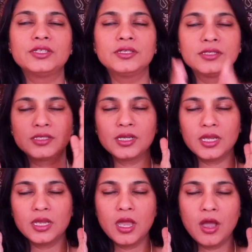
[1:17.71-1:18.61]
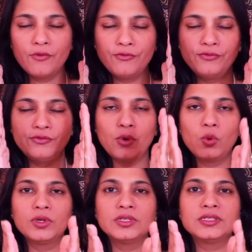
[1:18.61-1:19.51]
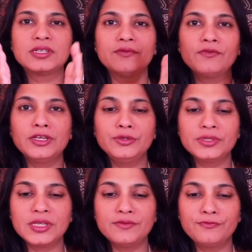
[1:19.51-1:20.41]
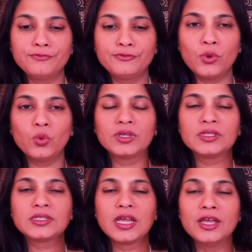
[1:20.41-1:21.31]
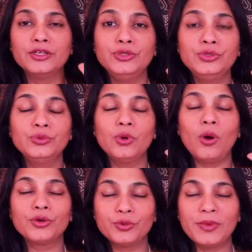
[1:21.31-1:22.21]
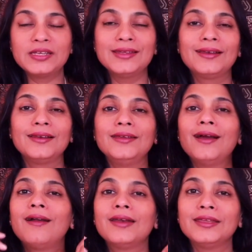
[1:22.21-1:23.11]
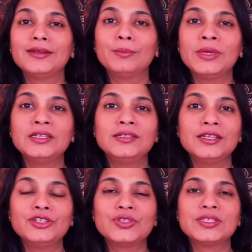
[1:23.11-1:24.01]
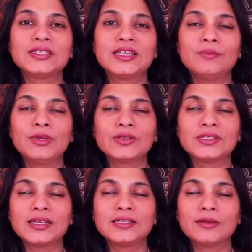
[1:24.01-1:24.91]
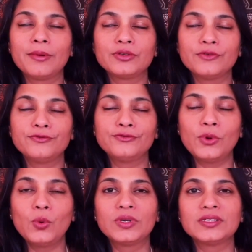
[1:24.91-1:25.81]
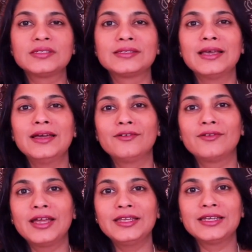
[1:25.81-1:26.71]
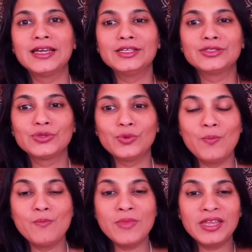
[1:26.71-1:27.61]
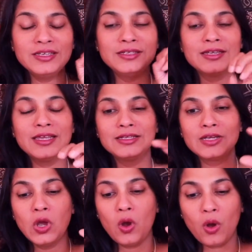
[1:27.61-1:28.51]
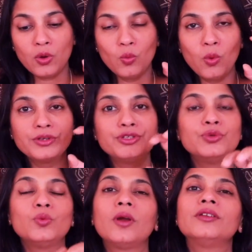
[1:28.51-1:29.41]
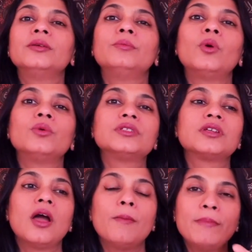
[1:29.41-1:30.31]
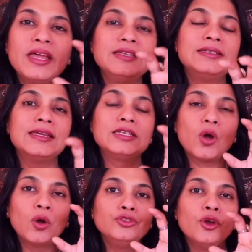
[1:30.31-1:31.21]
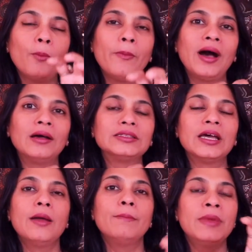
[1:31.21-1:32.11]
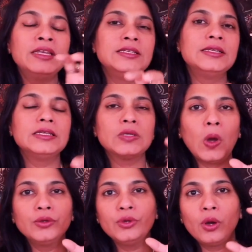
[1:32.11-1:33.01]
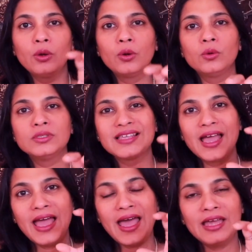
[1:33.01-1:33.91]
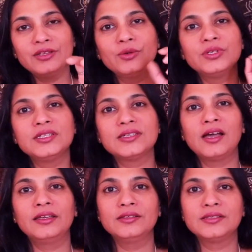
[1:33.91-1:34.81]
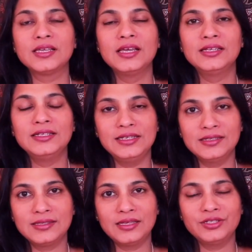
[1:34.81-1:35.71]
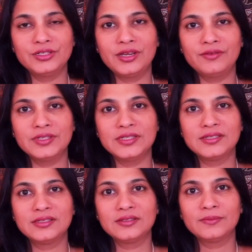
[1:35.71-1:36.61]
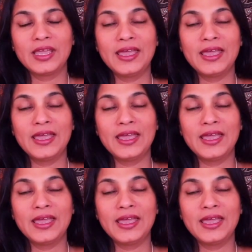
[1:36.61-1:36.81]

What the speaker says: Just stay focused. And when you say focused, you automatically are in a meditation state because that is about a focus, right? So meditate on what you want the most. Meditate on your path. Meditate on your goals and your desires, dear Sagittarius.